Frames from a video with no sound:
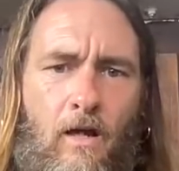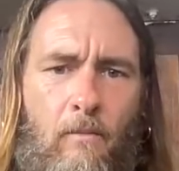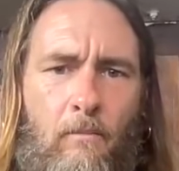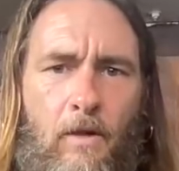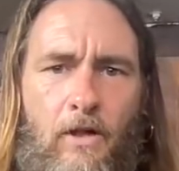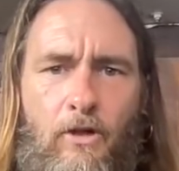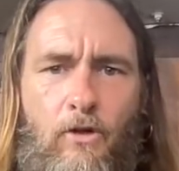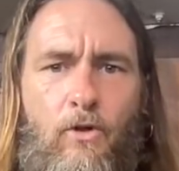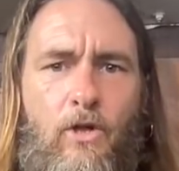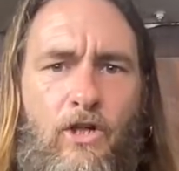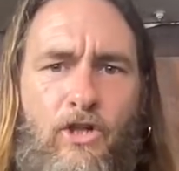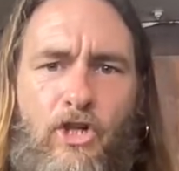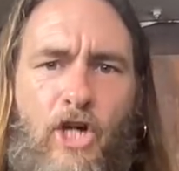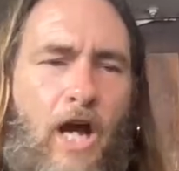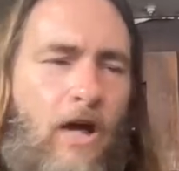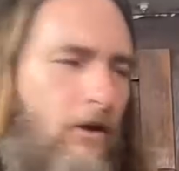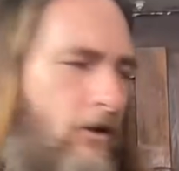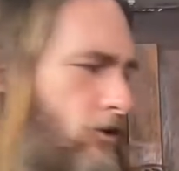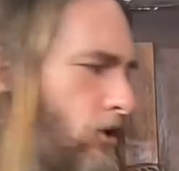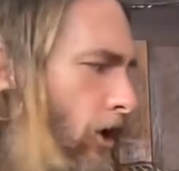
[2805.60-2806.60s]
but you can
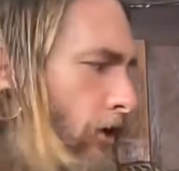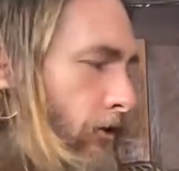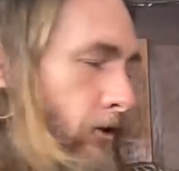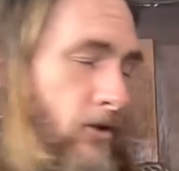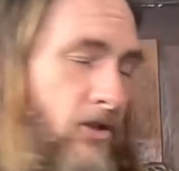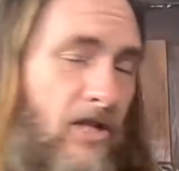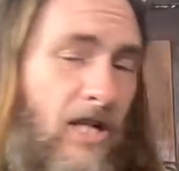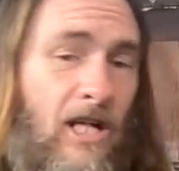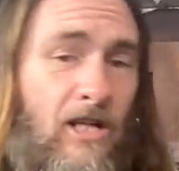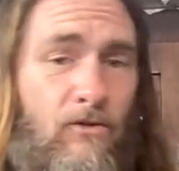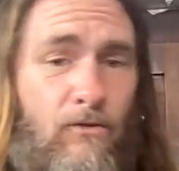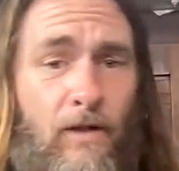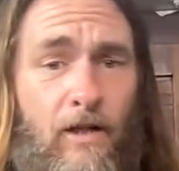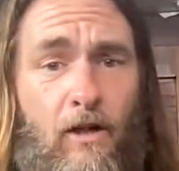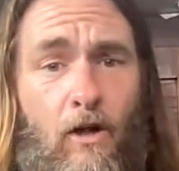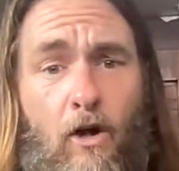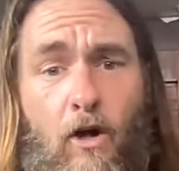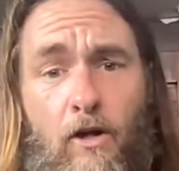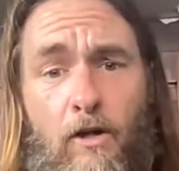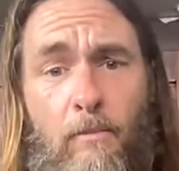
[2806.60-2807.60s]
challenge all those tests for like
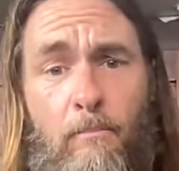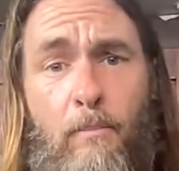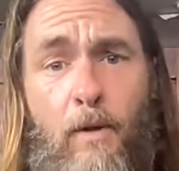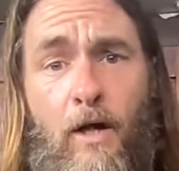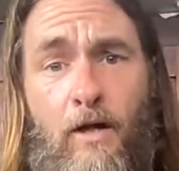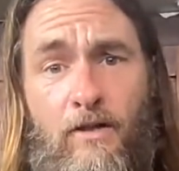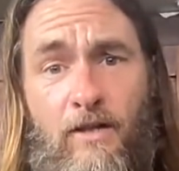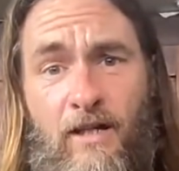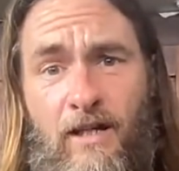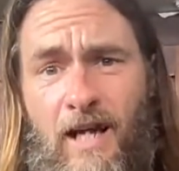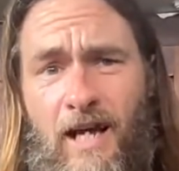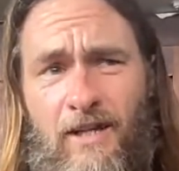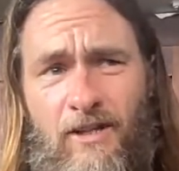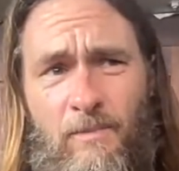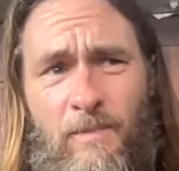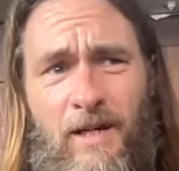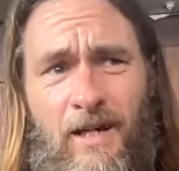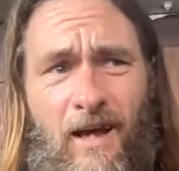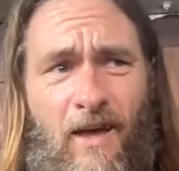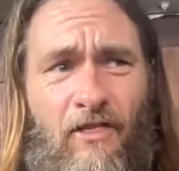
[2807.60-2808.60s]
$100 and not
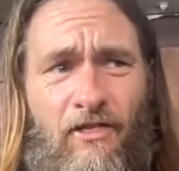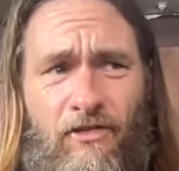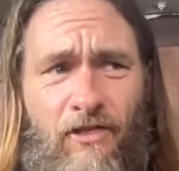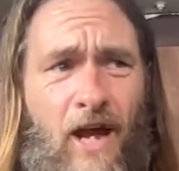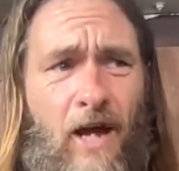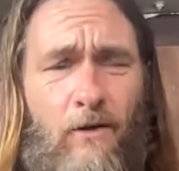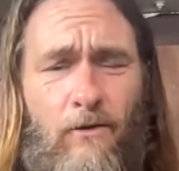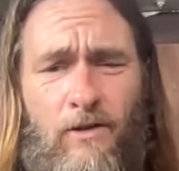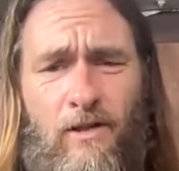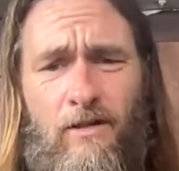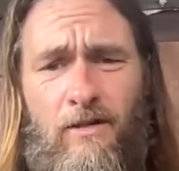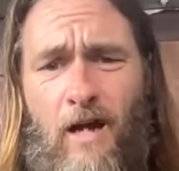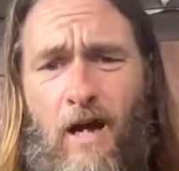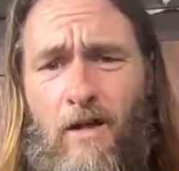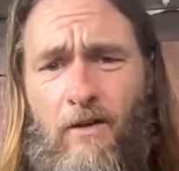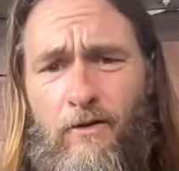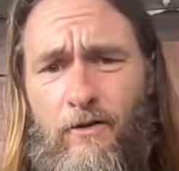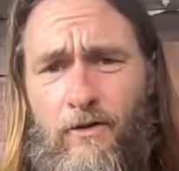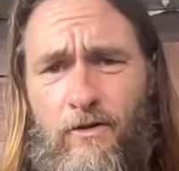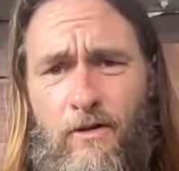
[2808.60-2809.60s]
spend
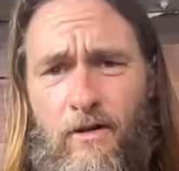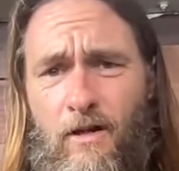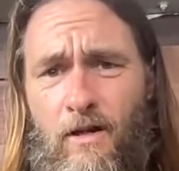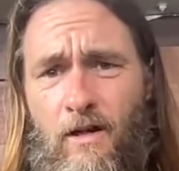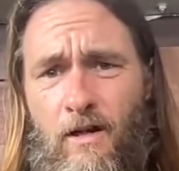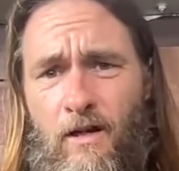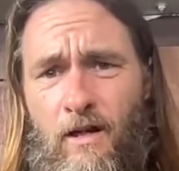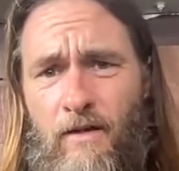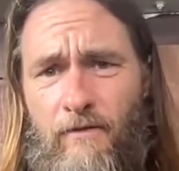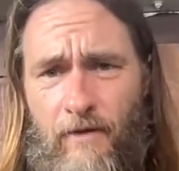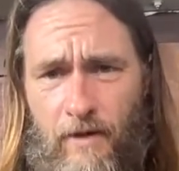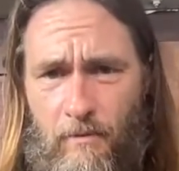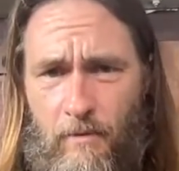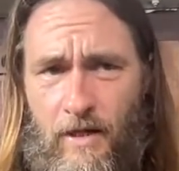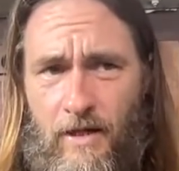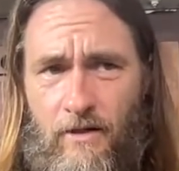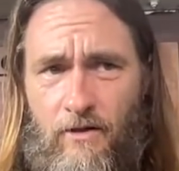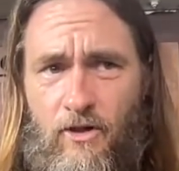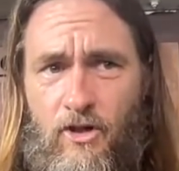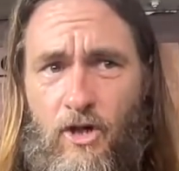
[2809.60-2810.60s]
$1,000 of them
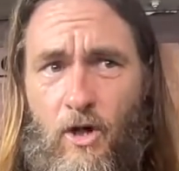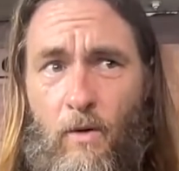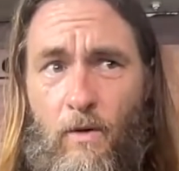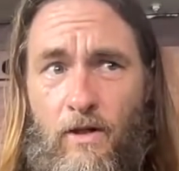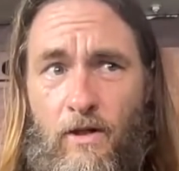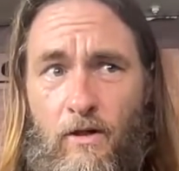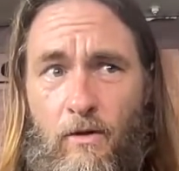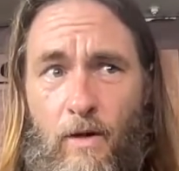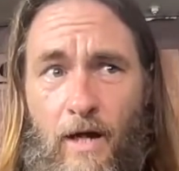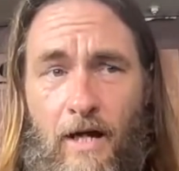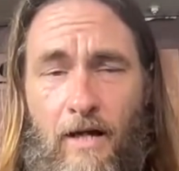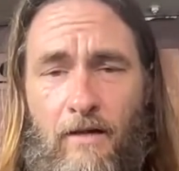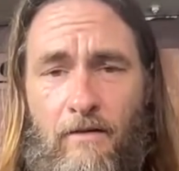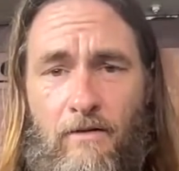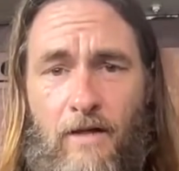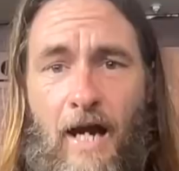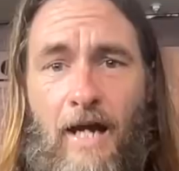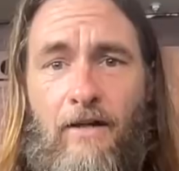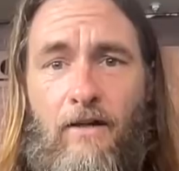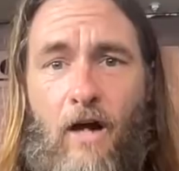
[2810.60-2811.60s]
like showing you how to
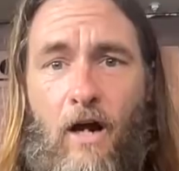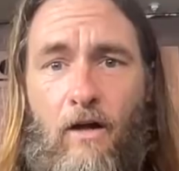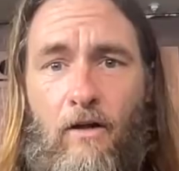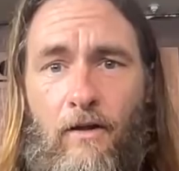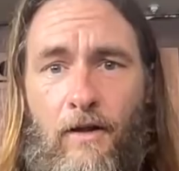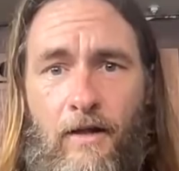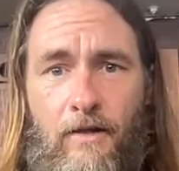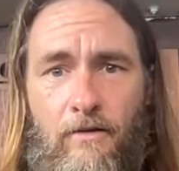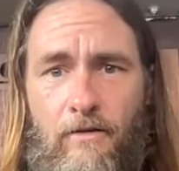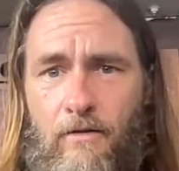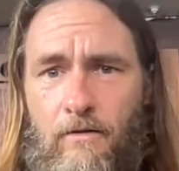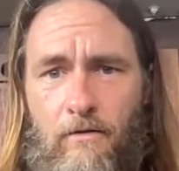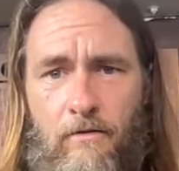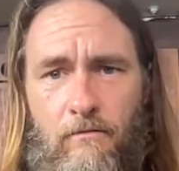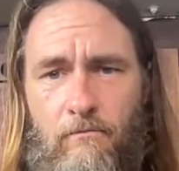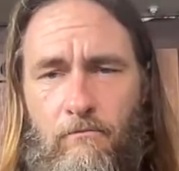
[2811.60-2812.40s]
tie dock lines.